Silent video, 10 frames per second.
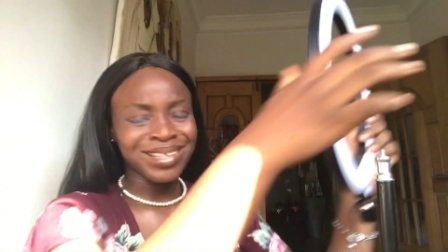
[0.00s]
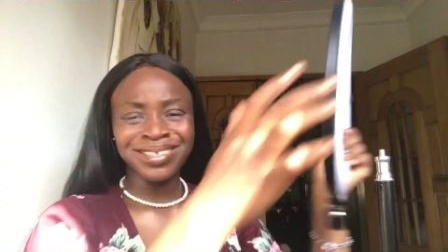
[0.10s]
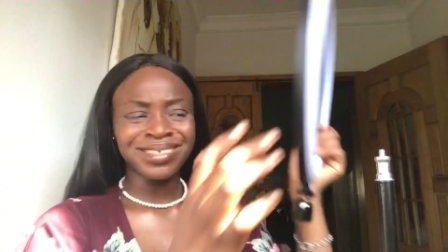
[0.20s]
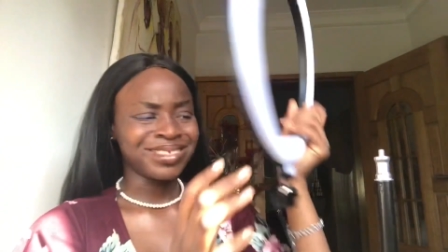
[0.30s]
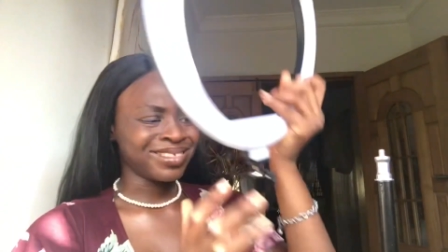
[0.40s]
isn't
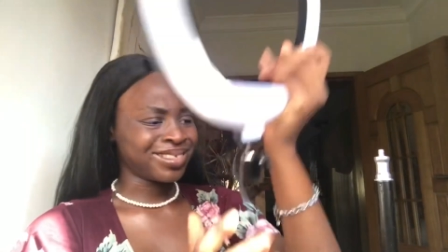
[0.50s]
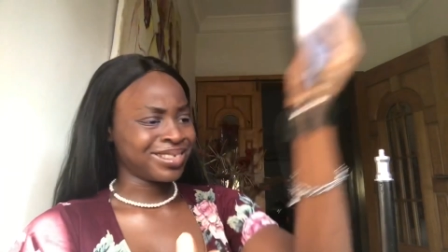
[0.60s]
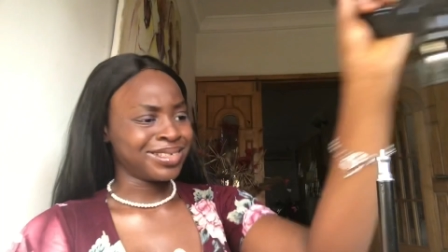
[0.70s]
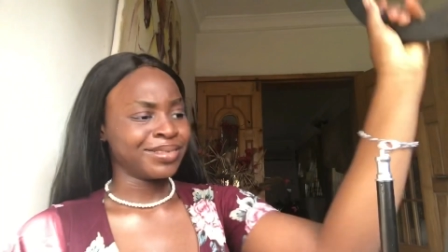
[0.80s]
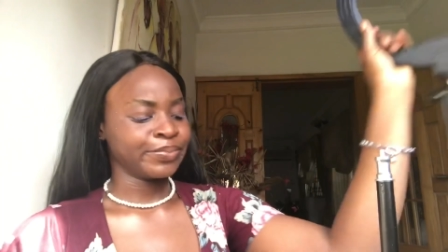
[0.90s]
this thing
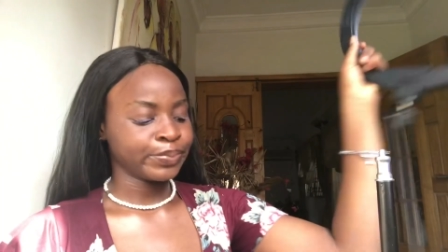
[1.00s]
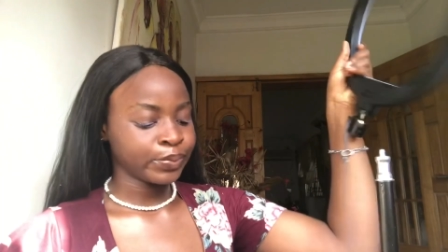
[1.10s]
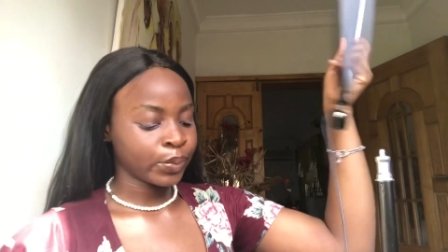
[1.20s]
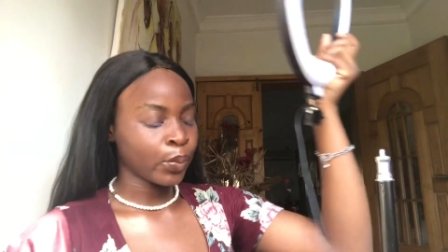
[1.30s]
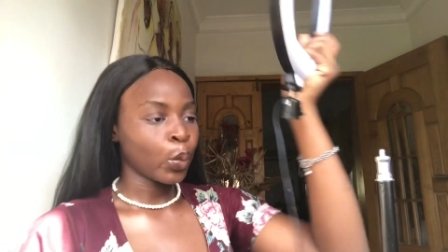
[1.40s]
sticking?
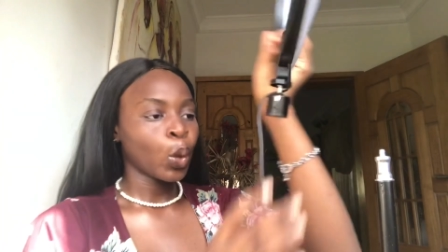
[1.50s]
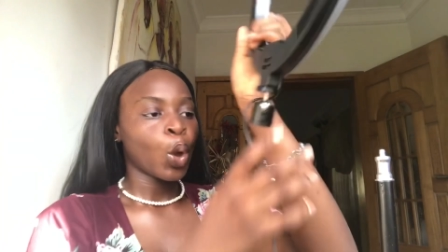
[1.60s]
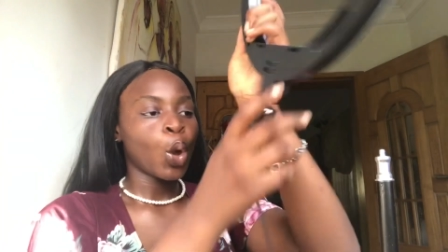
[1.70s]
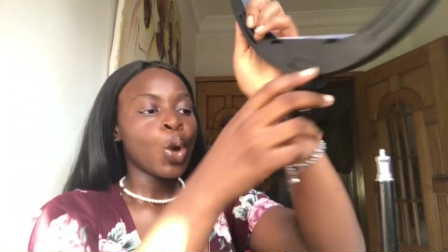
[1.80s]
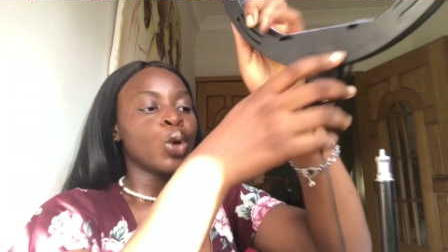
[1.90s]

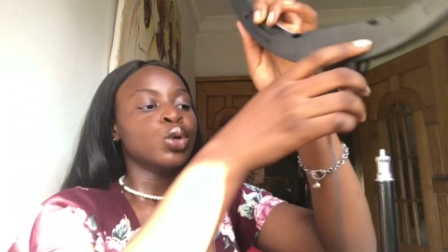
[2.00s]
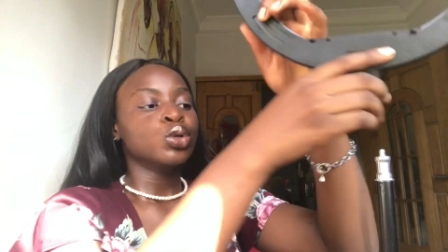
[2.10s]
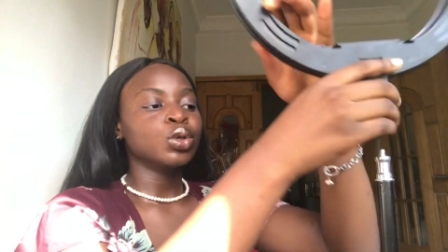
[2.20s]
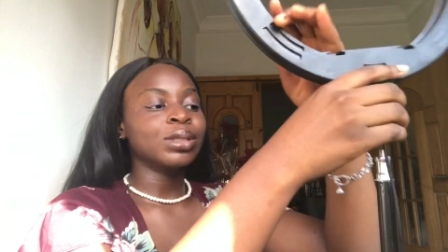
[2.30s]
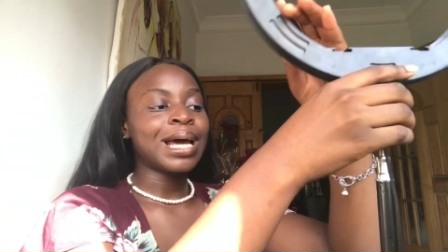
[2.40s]

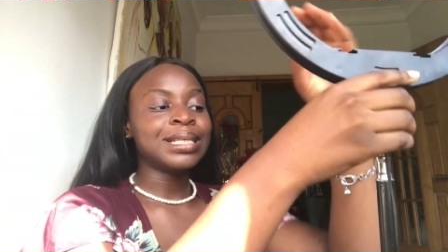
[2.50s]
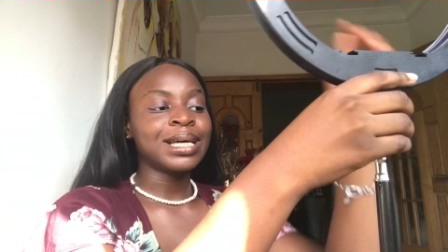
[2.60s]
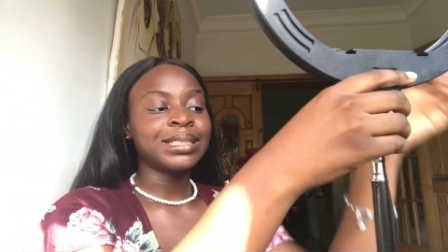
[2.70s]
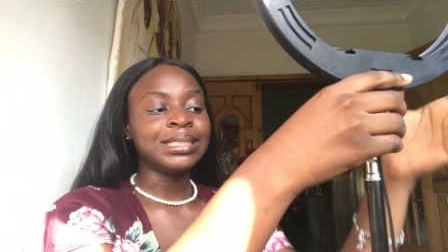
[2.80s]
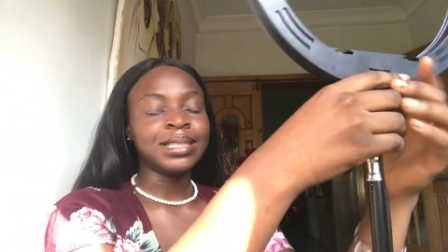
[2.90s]
So that's
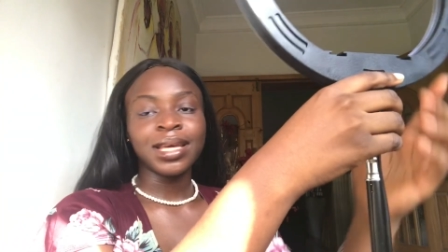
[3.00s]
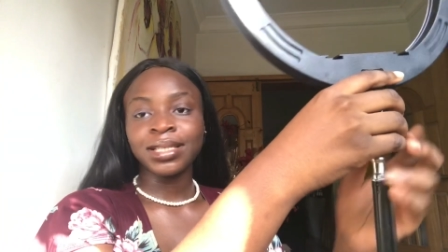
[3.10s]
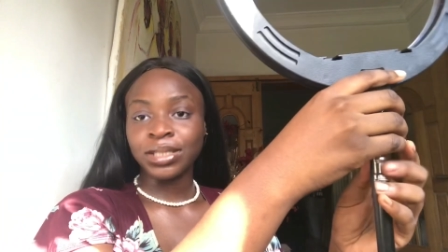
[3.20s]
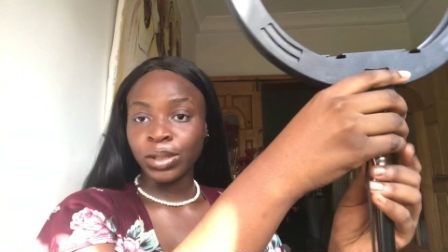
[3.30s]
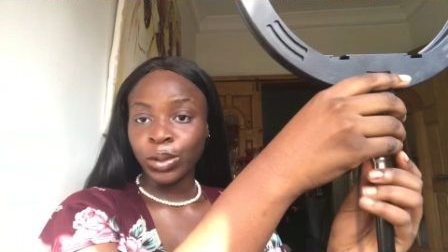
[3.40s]
how the
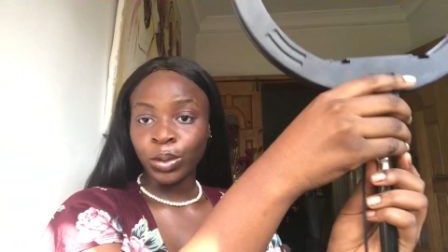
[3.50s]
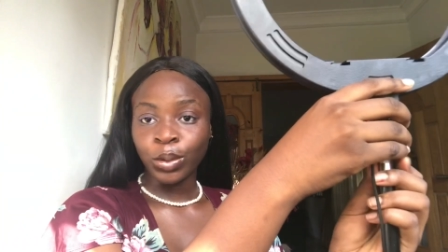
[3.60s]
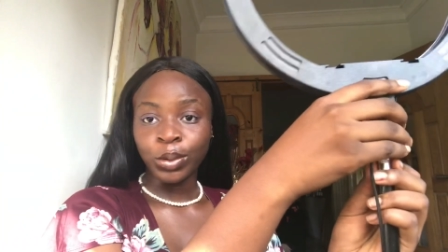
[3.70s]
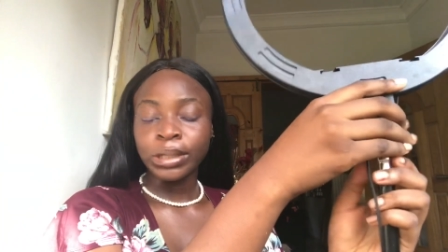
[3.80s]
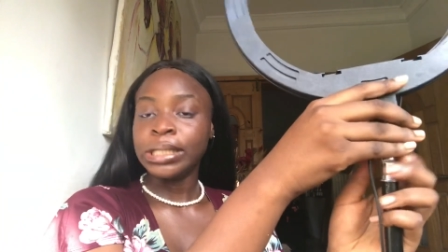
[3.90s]
next day,
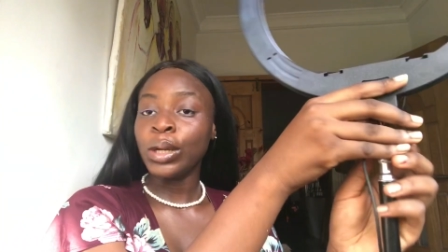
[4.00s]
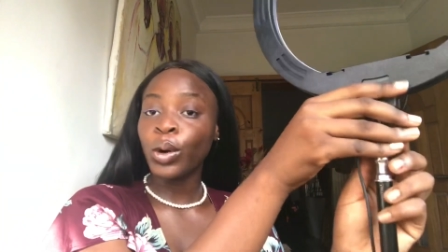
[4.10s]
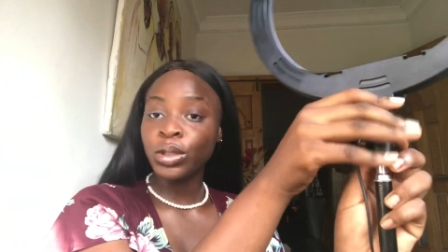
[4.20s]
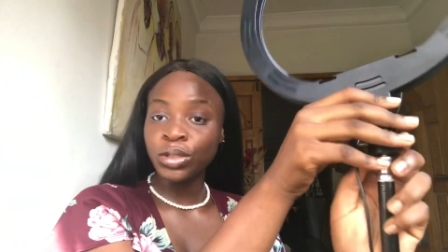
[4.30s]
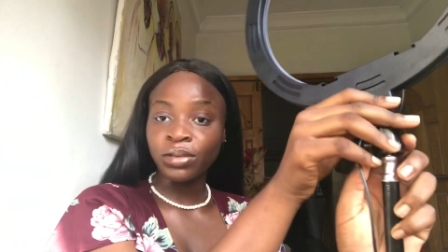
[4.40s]
the
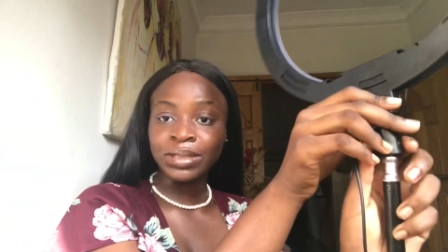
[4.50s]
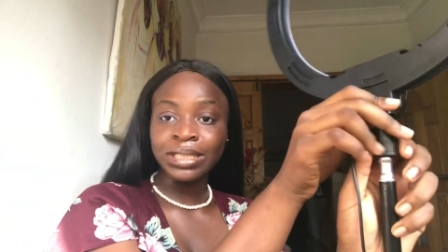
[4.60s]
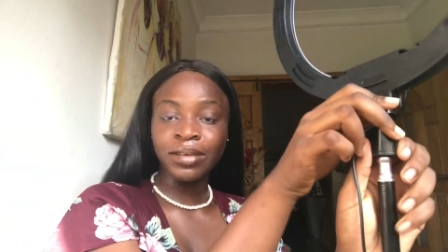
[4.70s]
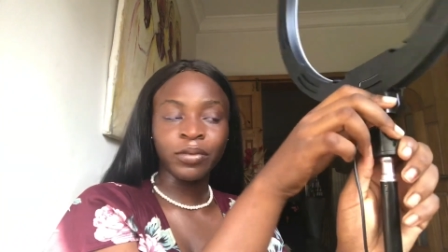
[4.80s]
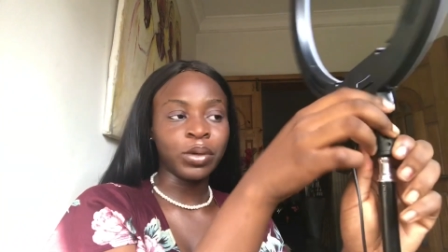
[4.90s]
host of the
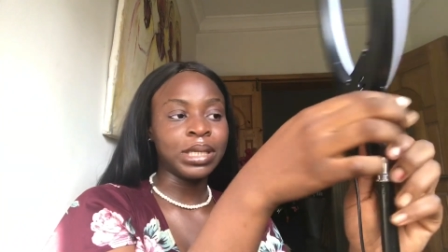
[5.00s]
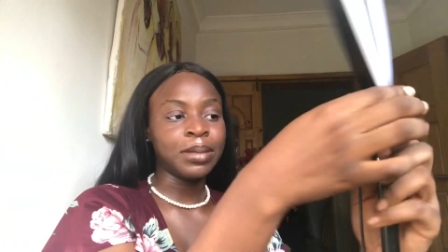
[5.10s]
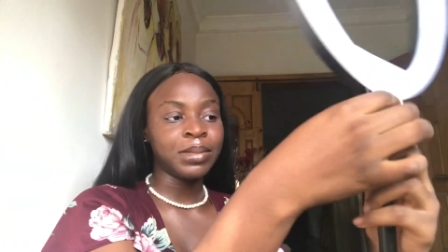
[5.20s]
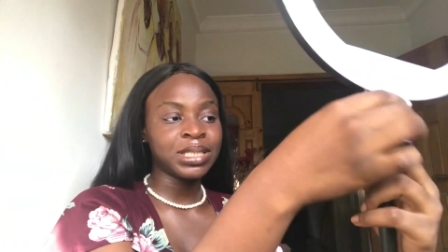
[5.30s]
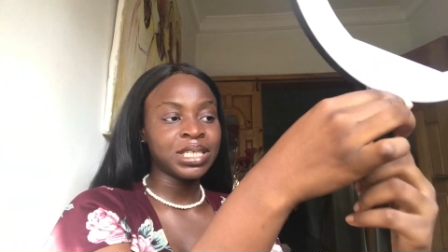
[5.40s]
giveaway, they
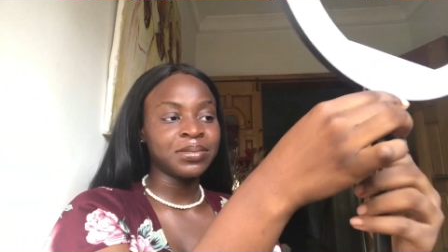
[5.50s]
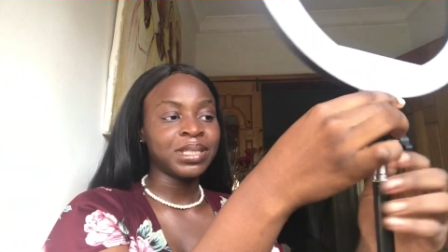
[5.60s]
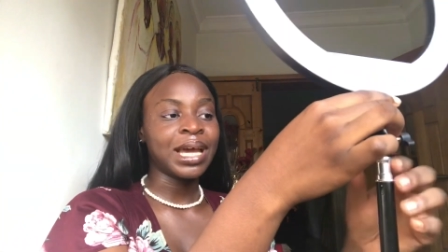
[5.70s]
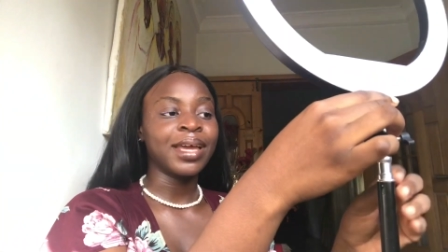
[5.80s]
messaged me that,